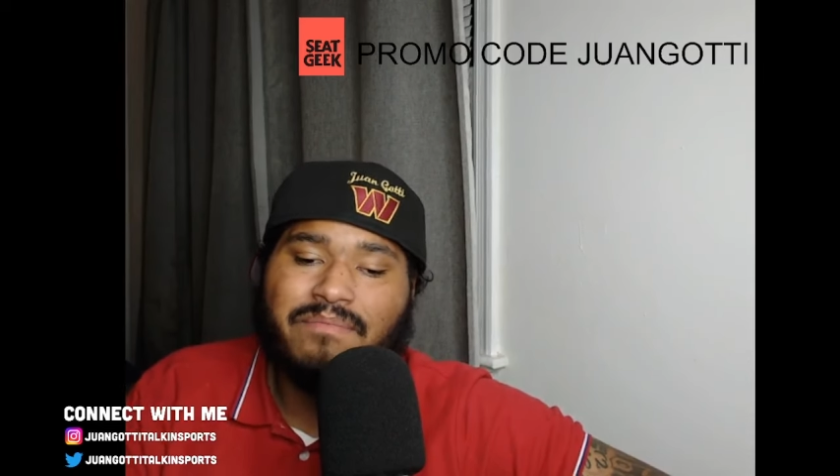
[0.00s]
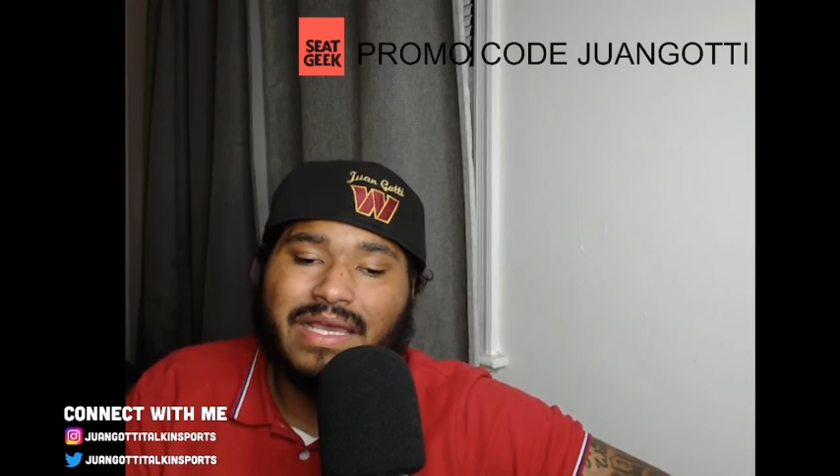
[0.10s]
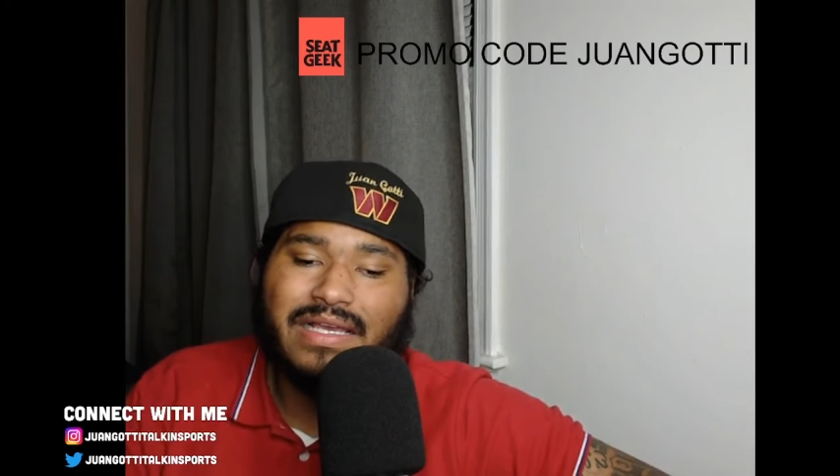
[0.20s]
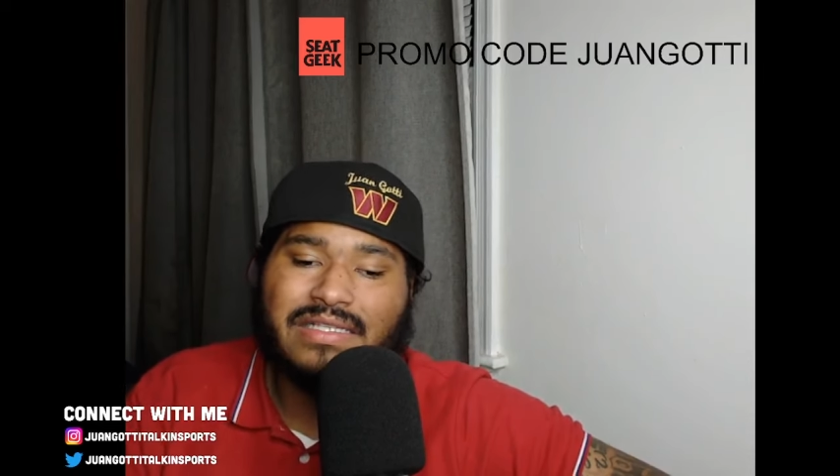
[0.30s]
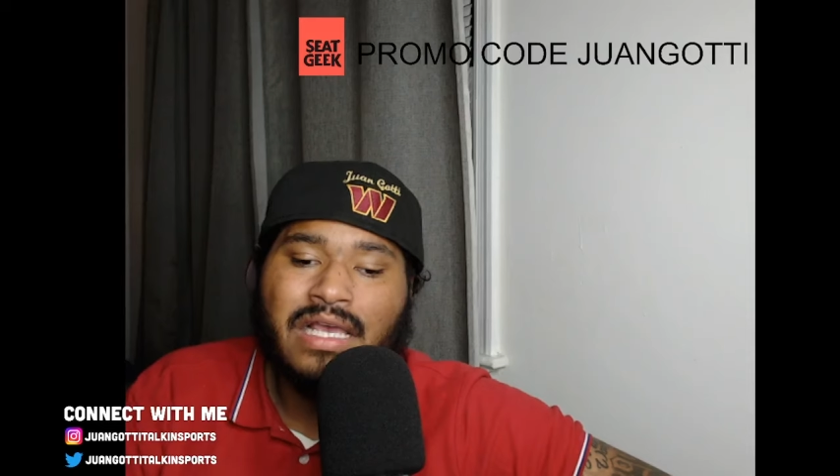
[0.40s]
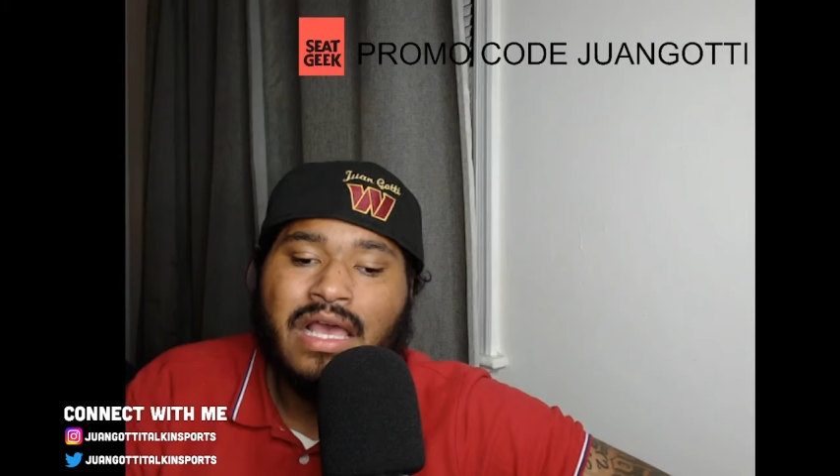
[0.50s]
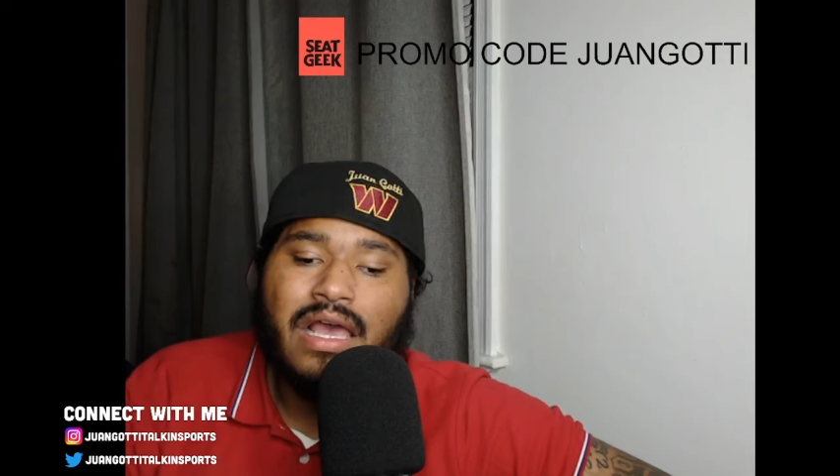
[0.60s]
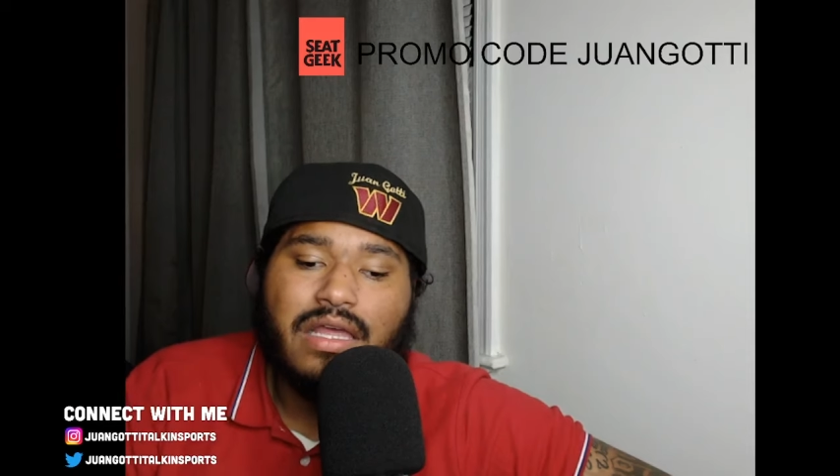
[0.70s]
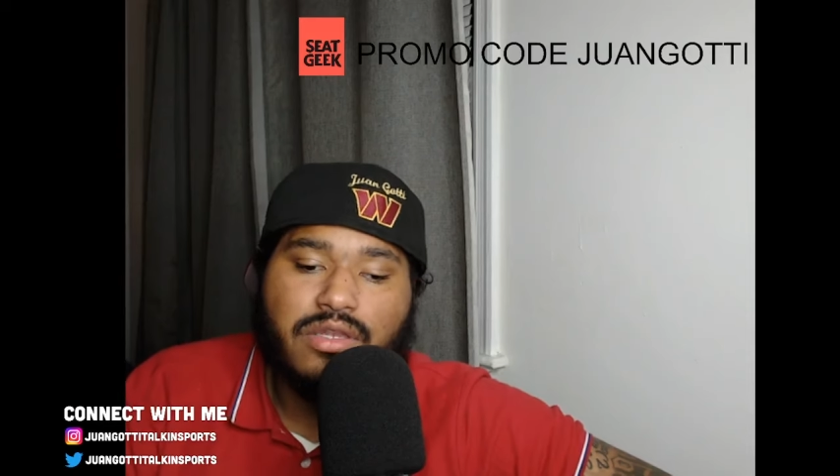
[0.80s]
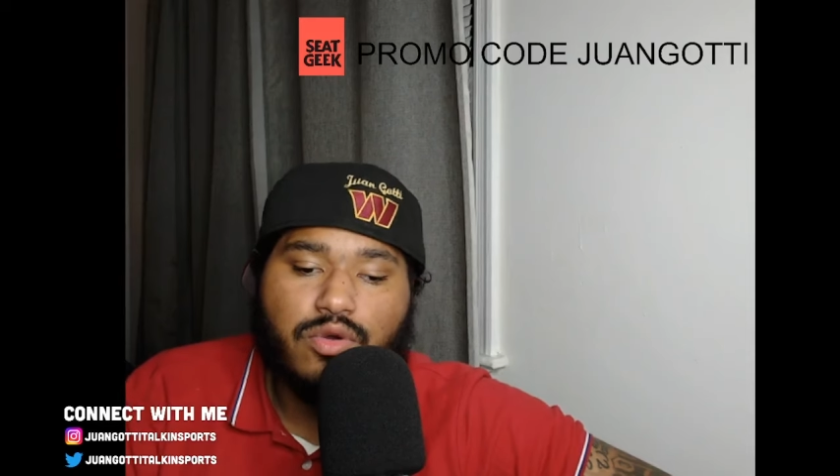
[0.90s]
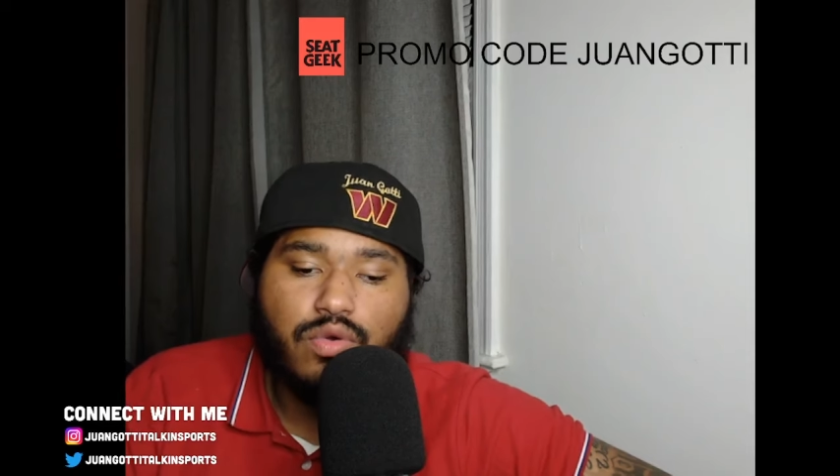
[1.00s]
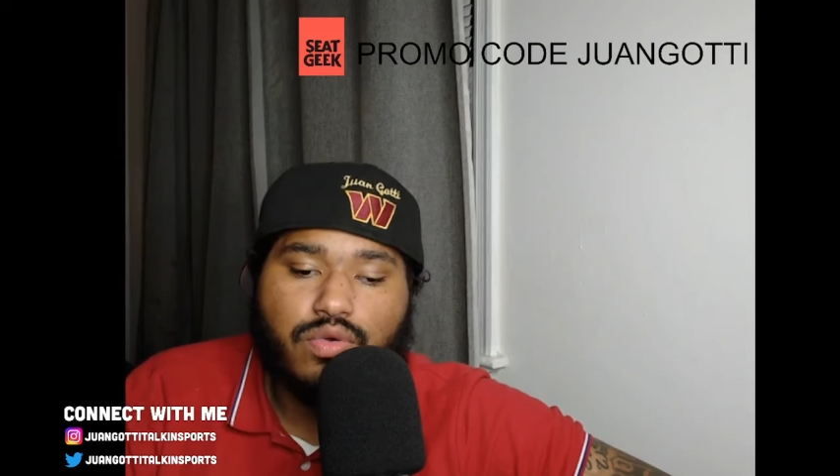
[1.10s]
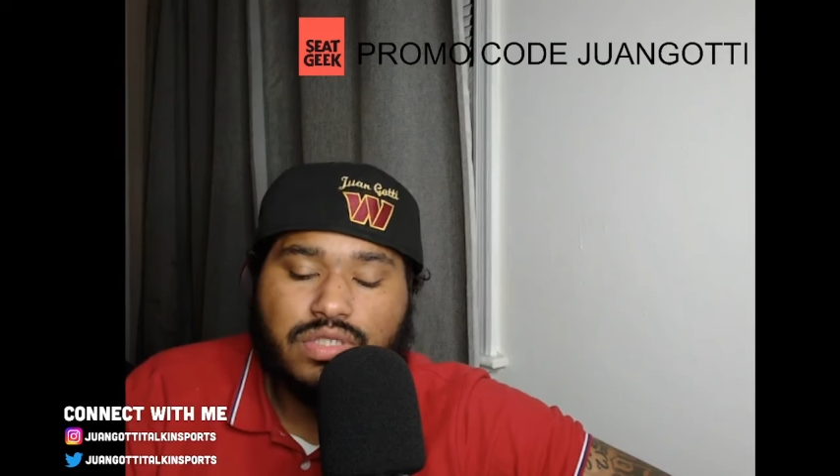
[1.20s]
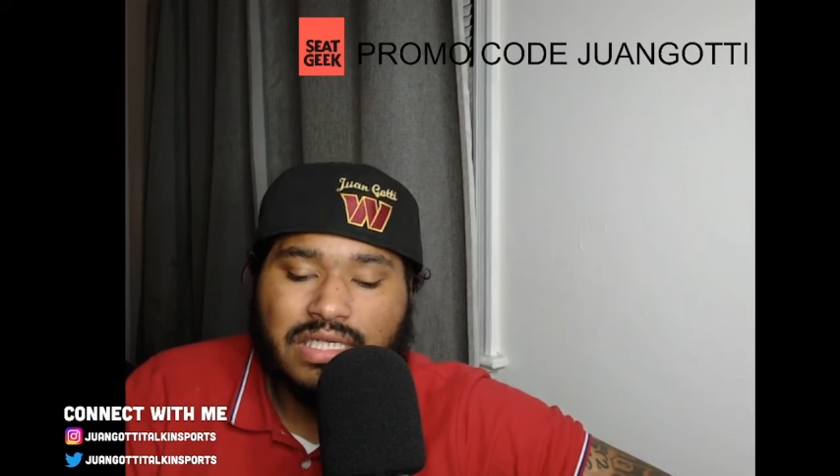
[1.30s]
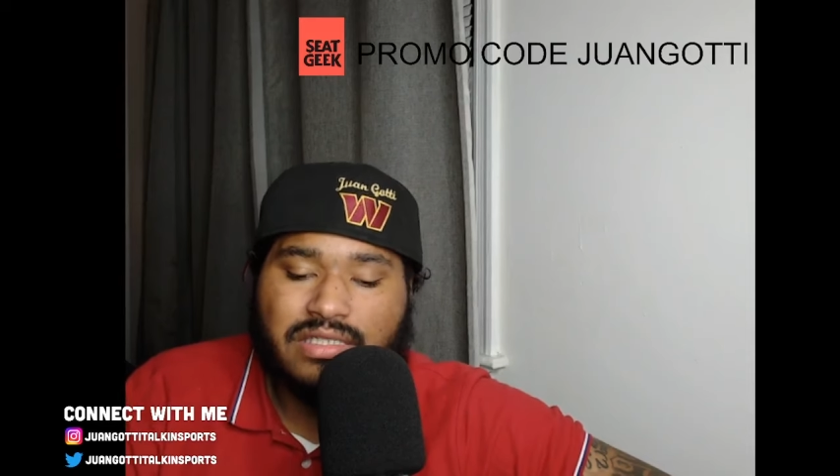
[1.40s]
Biggest news and